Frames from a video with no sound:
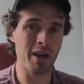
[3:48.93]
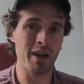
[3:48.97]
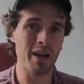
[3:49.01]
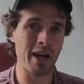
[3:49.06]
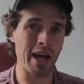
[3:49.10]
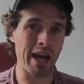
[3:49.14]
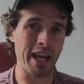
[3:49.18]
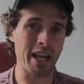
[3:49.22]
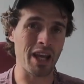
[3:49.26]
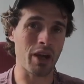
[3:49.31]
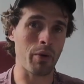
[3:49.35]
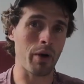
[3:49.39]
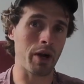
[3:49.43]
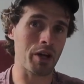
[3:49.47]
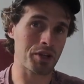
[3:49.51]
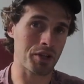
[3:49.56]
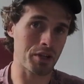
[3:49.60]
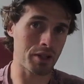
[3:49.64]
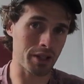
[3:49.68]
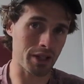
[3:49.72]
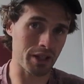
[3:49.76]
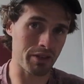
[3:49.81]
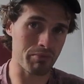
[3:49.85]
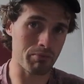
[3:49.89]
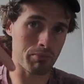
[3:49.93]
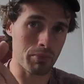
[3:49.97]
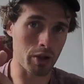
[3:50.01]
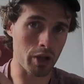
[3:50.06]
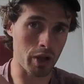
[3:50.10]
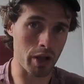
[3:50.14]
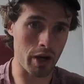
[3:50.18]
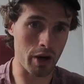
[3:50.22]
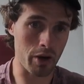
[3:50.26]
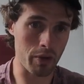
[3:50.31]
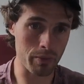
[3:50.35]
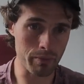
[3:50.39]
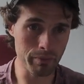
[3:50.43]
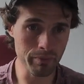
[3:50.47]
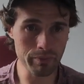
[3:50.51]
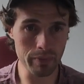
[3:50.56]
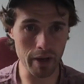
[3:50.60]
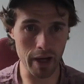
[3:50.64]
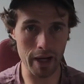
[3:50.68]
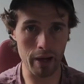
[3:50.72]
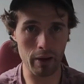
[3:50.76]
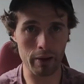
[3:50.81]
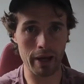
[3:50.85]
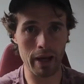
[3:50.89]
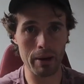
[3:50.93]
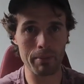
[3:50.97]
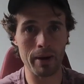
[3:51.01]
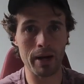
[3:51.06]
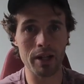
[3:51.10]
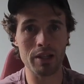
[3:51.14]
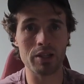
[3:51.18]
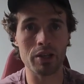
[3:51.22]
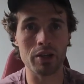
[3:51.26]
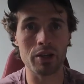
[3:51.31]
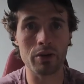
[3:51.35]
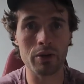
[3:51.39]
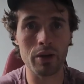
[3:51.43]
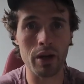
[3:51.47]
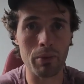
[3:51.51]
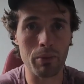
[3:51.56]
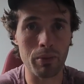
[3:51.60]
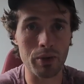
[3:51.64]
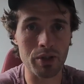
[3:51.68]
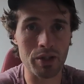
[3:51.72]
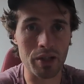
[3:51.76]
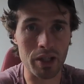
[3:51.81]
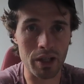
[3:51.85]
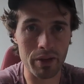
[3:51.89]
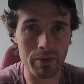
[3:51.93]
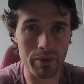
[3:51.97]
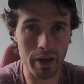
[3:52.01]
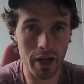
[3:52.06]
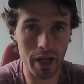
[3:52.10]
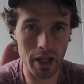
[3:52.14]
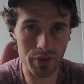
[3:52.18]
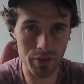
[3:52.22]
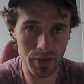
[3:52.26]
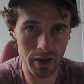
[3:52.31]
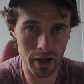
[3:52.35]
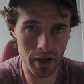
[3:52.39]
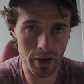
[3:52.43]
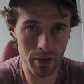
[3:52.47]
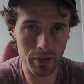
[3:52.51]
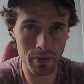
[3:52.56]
Any questions, leave them below and I'll get back to you and we'll see you in the next video.